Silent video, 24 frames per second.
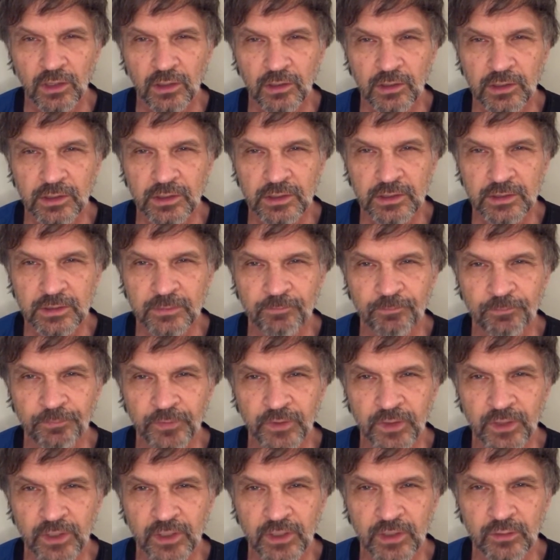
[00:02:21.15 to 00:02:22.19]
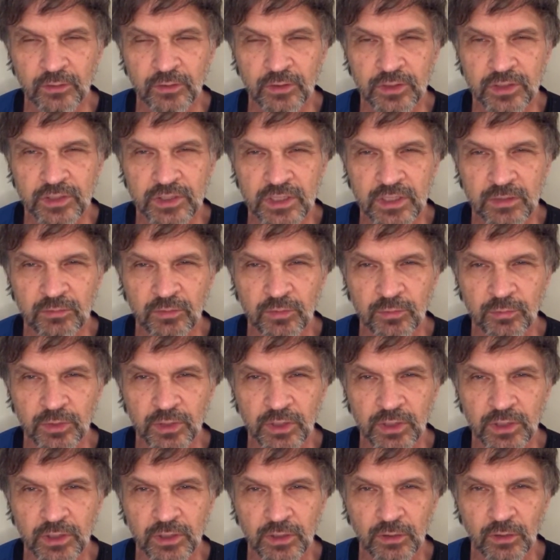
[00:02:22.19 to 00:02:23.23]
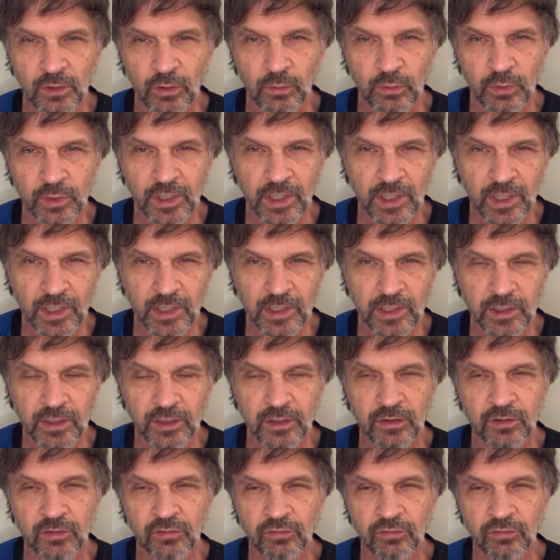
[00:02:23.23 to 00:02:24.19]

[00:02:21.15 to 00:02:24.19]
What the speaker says: It seemed to be okay